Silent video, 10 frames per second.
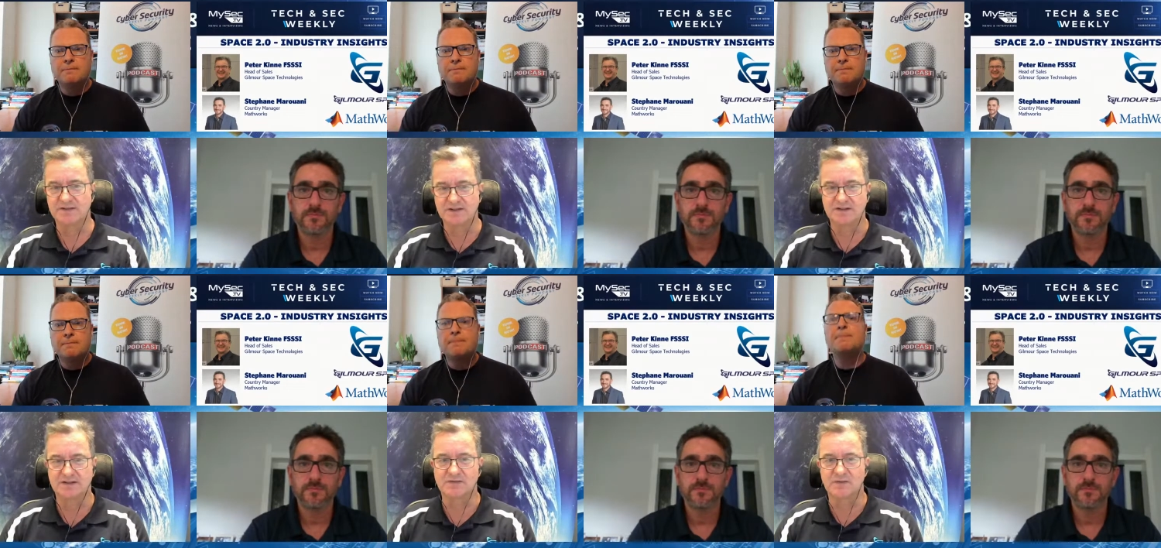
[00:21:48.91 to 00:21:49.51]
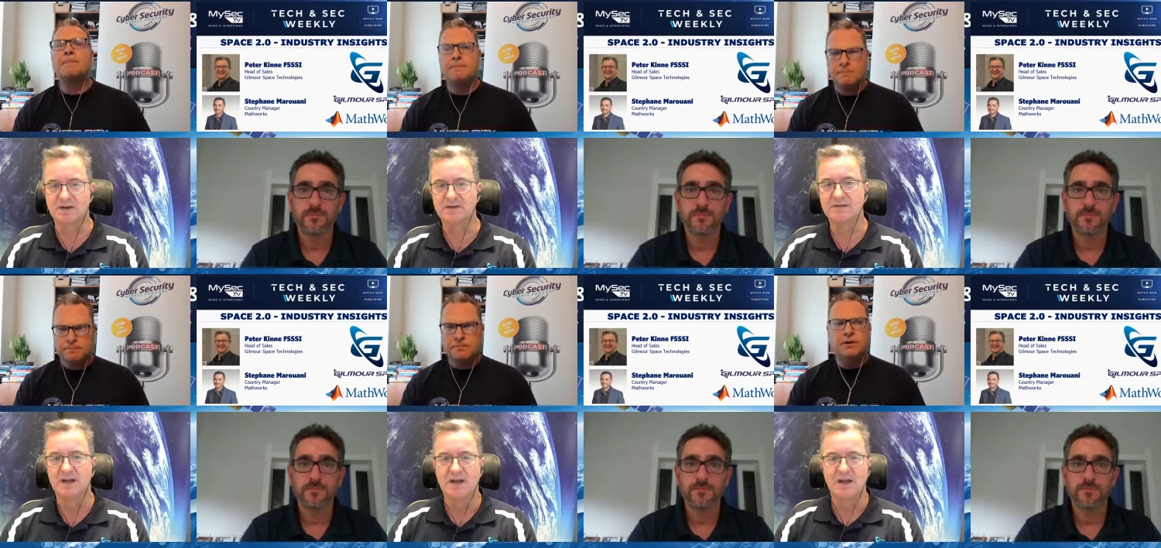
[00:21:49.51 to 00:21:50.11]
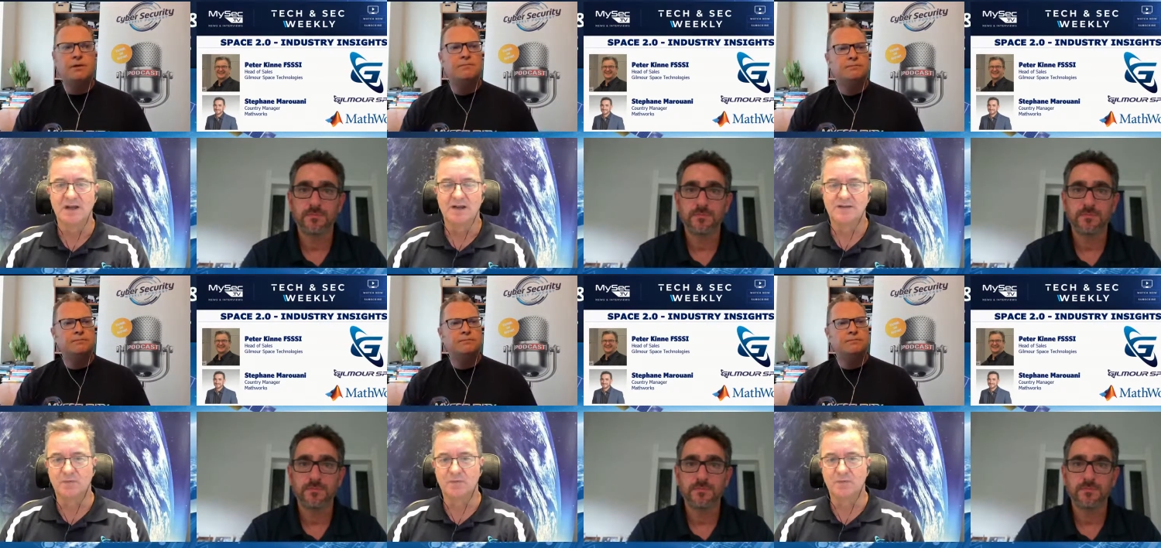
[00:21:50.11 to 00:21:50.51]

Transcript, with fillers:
Speaker 1: machines as well. Yep.